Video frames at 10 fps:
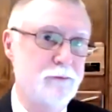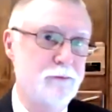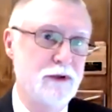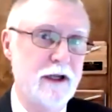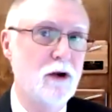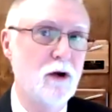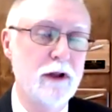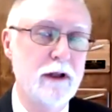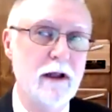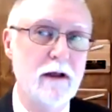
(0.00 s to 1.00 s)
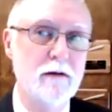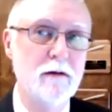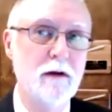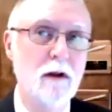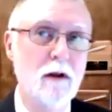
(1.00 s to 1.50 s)
particularly in
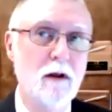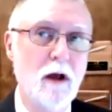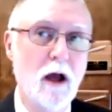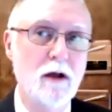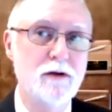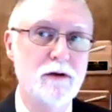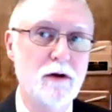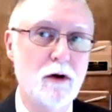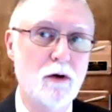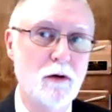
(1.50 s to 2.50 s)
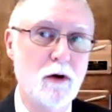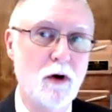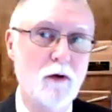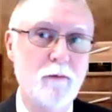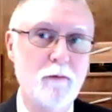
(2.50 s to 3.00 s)
her
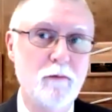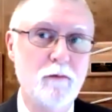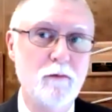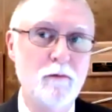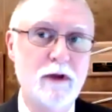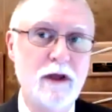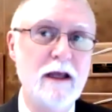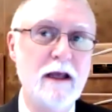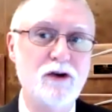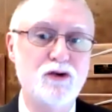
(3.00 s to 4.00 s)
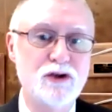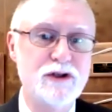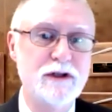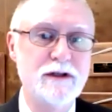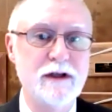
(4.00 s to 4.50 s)
key
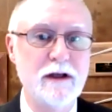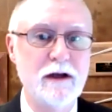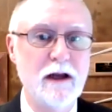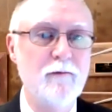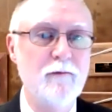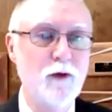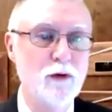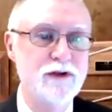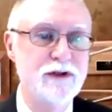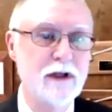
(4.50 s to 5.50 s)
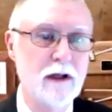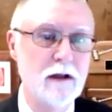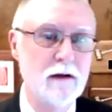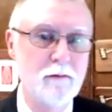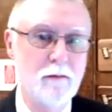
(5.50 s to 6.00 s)
interest is in influencing
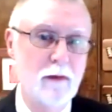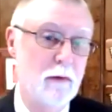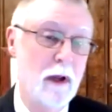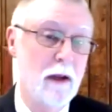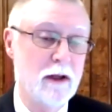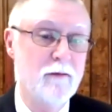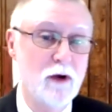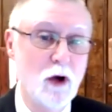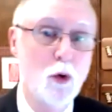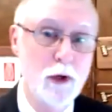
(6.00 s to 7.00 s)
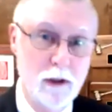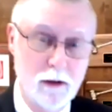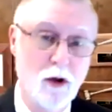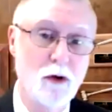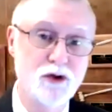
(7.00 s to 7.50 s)
and maybe owning
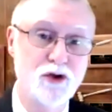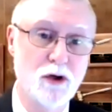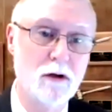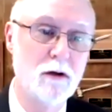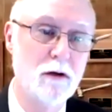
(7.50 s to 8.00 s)
culture?